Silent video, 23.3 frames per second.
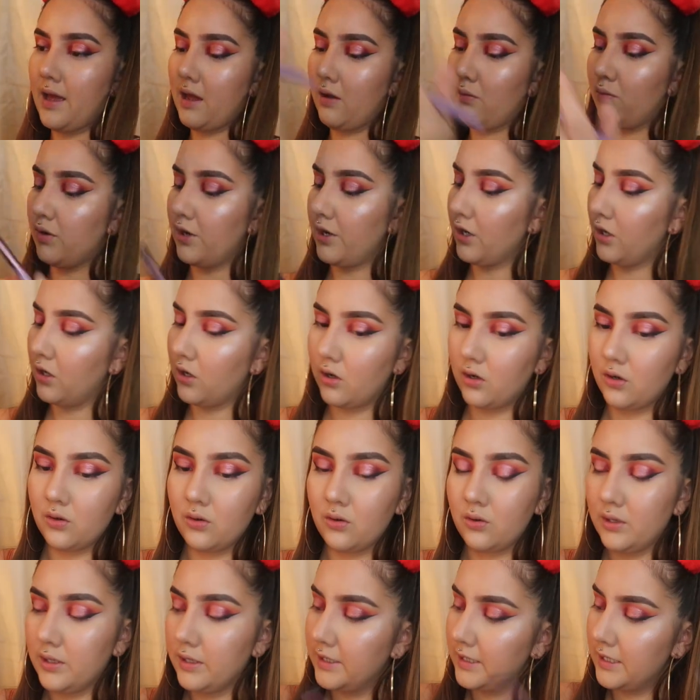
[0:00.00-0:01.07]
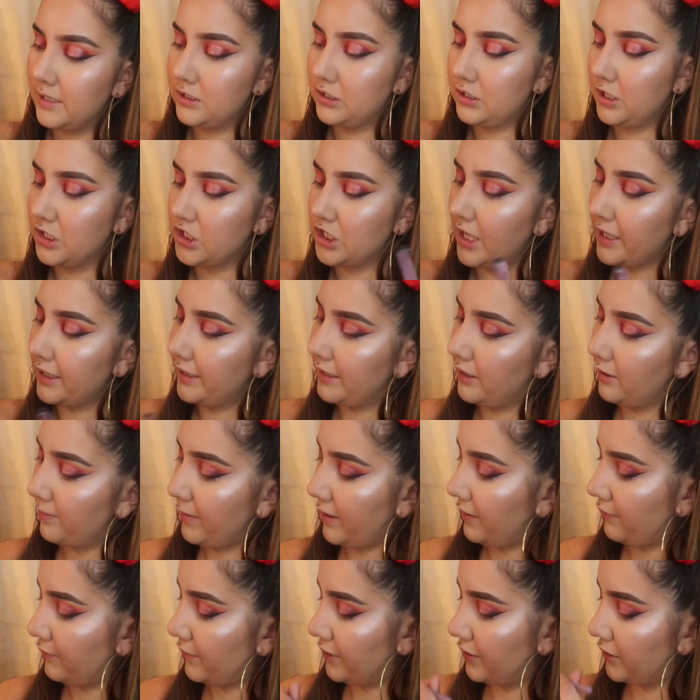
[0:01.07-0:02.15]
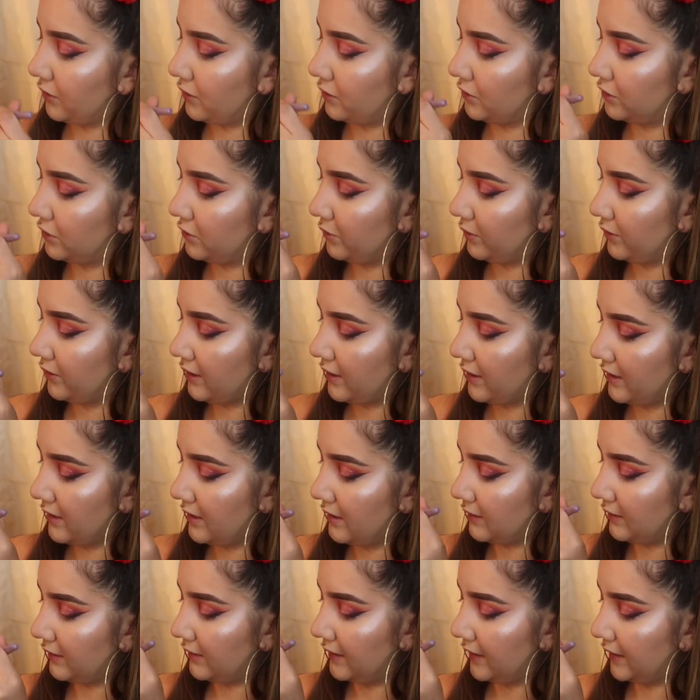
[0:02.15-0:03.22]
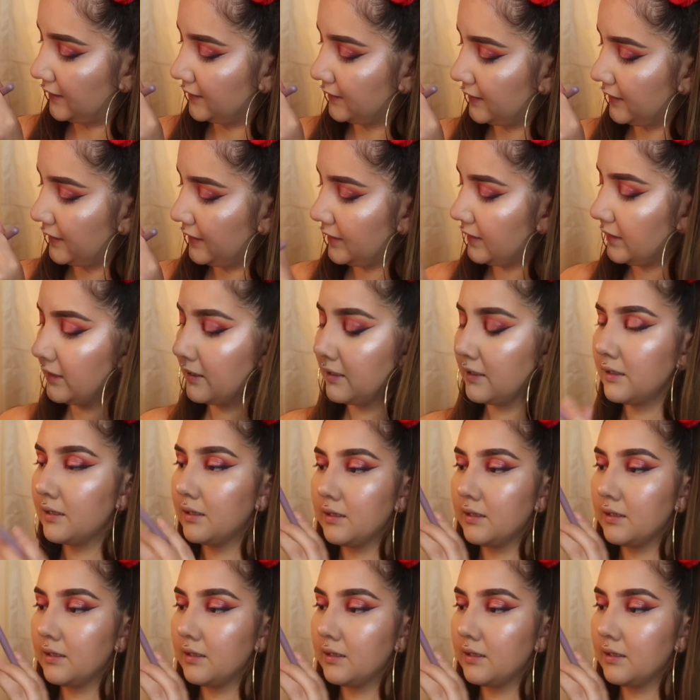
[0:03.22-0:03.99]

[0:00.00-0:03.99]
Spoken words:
And we're gonna go into the Jocelyn Hill palette. We're gonna go to Thick Skin.